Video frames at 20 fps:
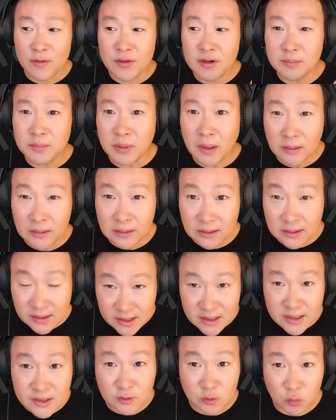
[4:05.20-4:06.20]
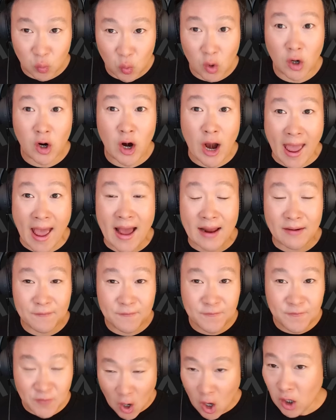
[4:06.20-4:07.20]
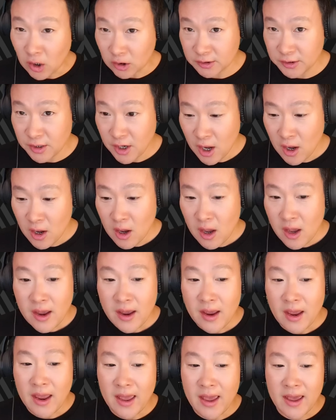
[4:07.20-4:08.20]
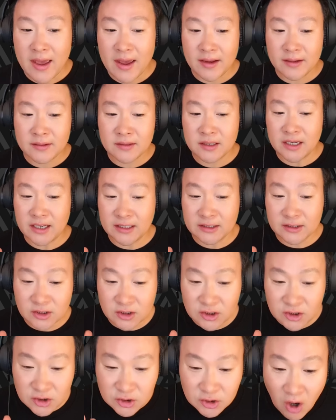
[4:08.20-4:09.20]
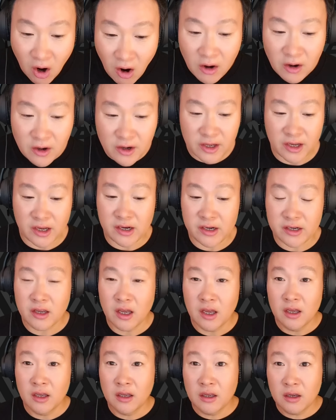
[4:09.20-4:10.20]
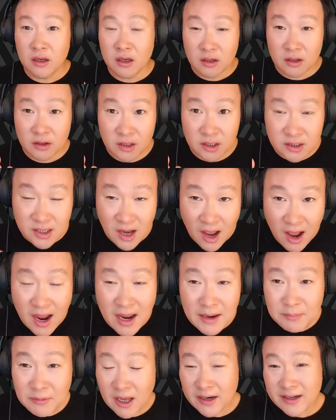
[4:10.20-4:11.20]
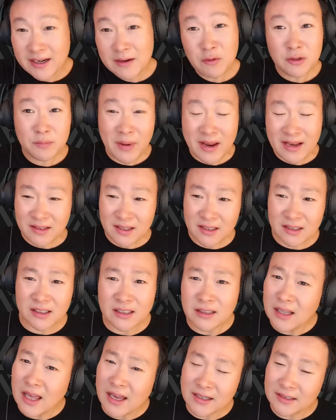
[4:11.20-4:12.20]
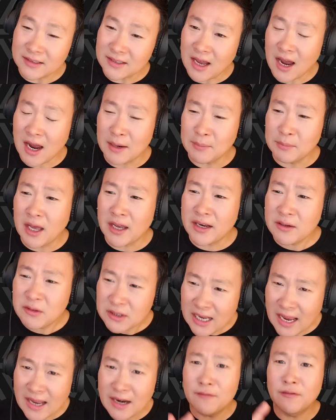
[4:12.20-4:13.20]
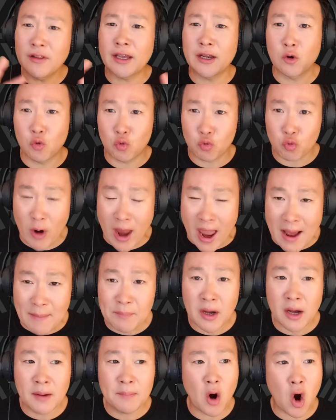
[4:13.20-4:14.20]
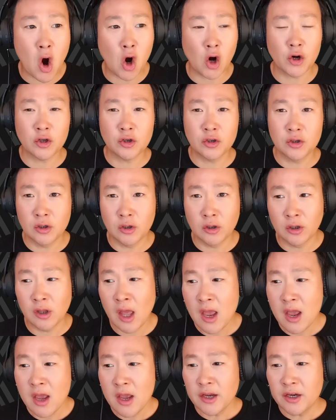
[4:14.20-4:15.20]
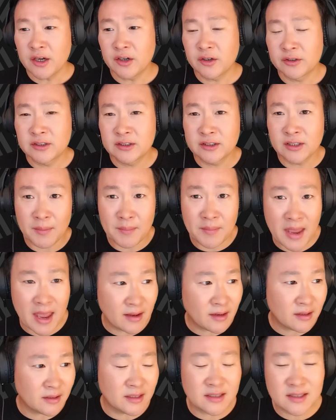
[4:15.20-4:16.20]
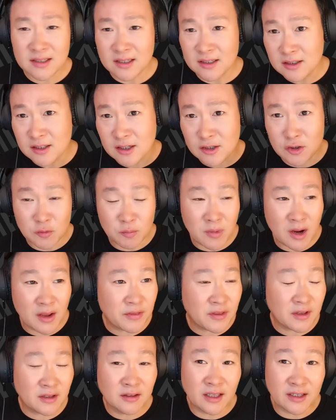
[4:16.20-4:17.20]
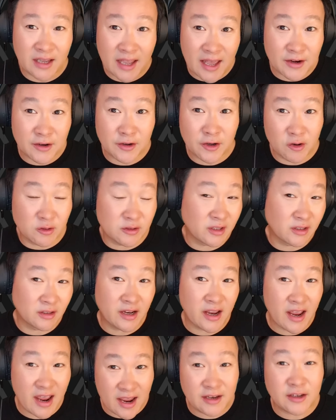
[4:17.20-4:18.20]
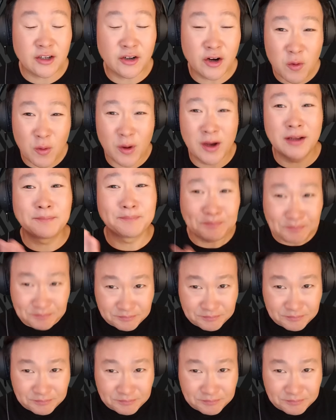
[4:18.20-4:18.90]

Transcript: the police were at fault. And it started the timeline. It was basically like a timeline. It was kind of like a wrap-up article. You know, in some instances, you might think like an editor was saying like, hey, you know what?